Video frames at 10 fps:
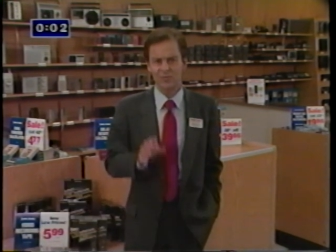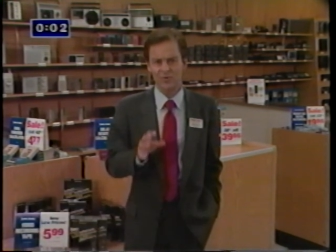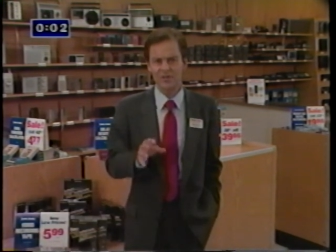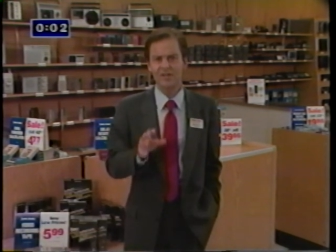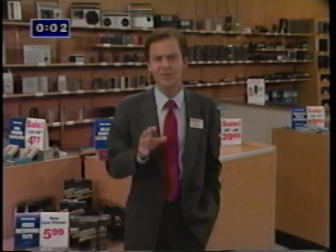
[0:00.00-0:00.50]

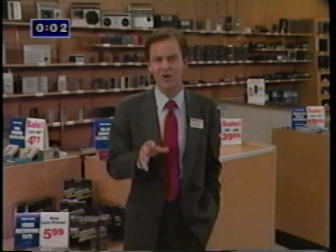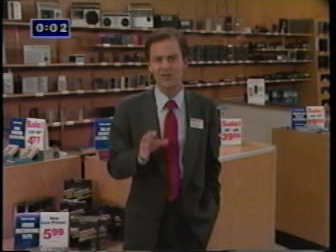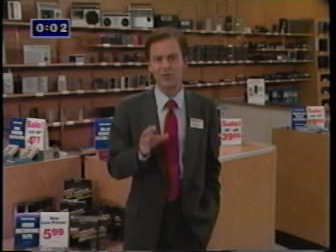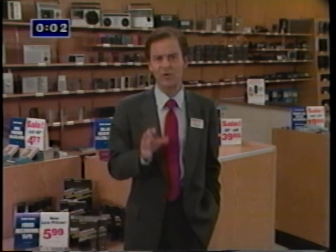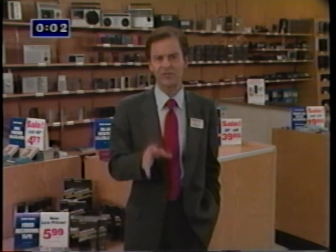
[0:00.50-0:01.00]
We
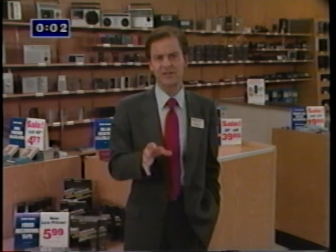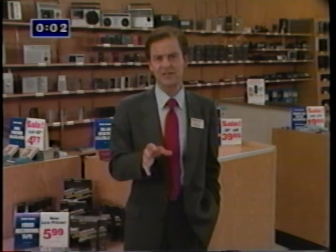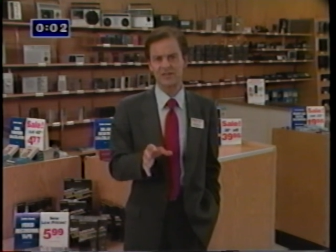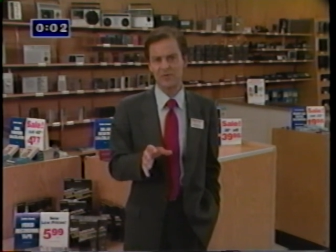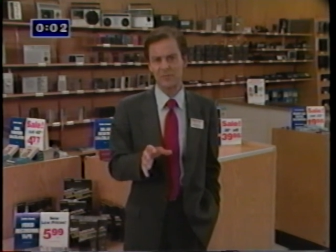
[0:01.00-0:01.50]
want to
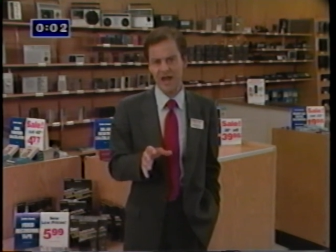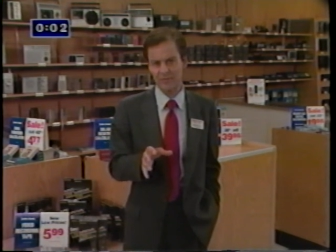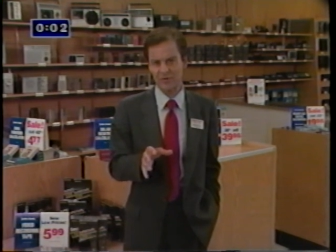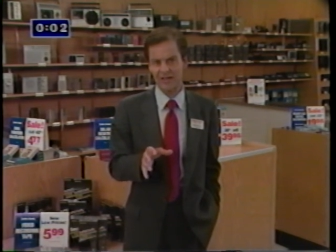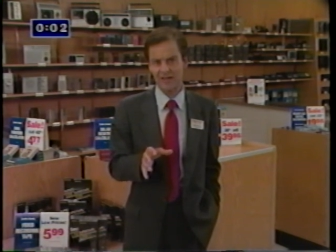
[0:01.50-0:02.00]
prevent this from
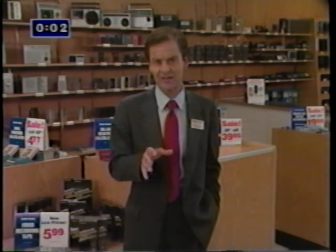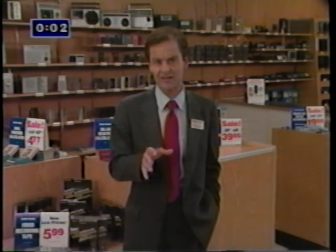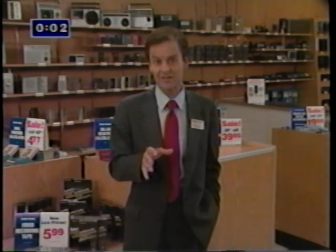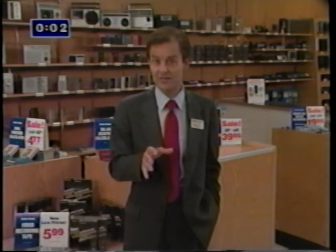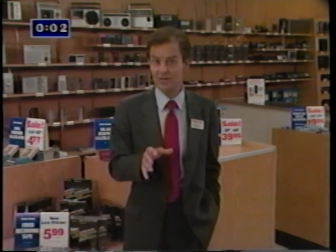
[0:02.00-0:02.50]
happening,
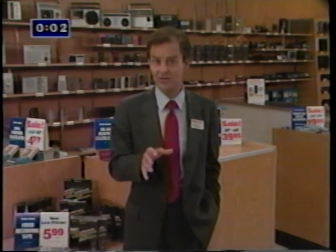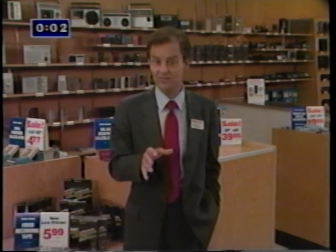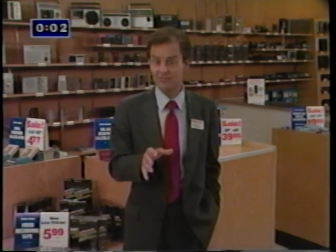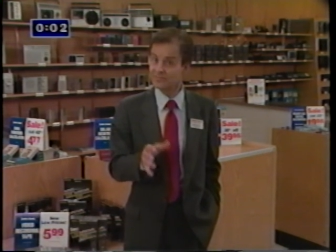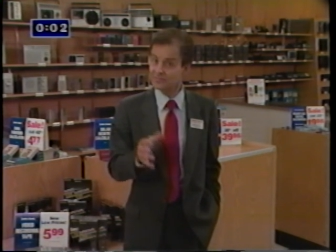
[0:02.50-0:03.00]

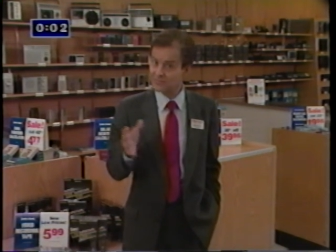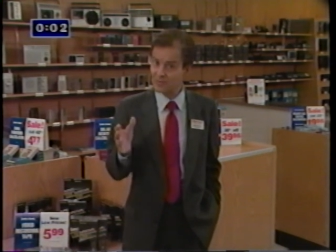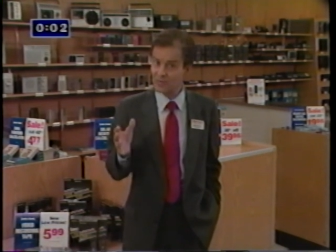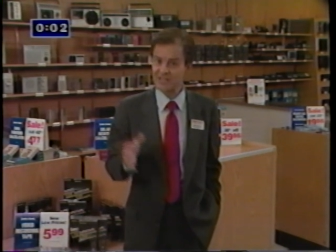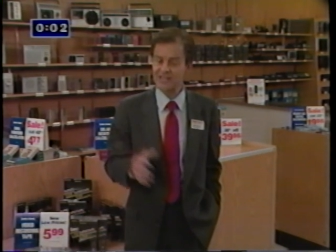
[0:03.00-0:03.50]
so
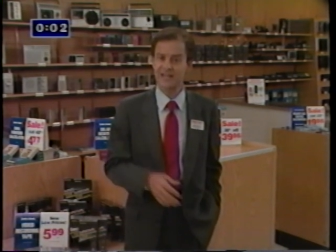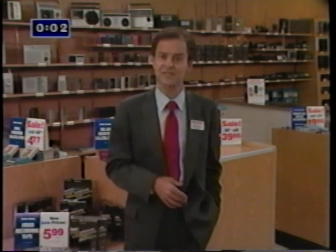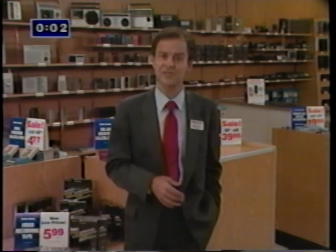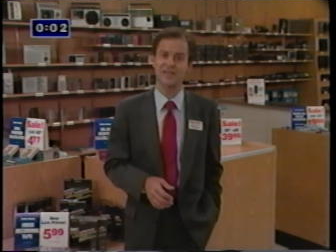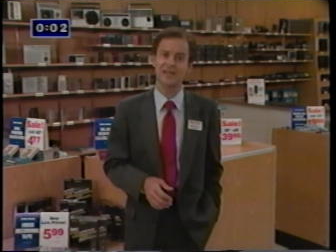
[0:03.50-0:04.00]
we
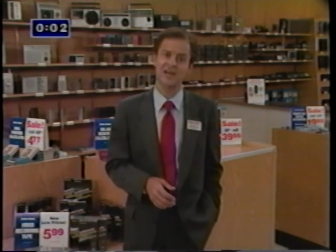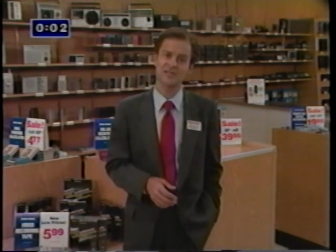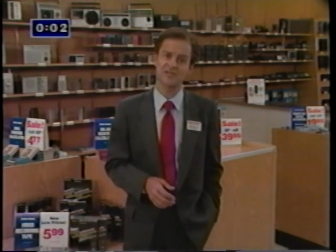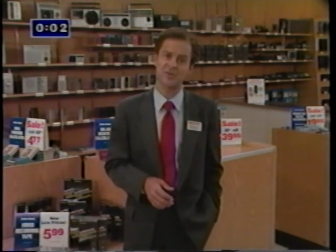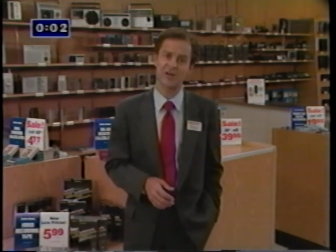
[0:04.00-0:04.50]
satisfy the
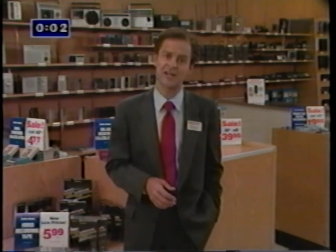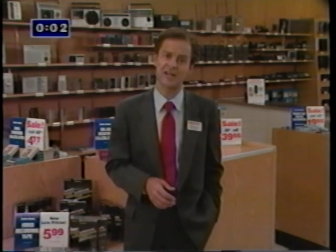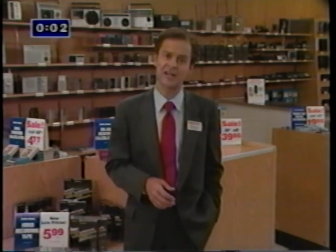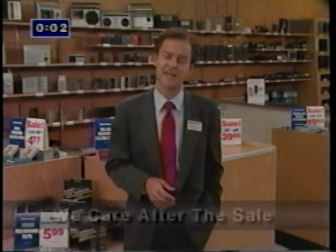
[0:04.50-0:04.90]
customer.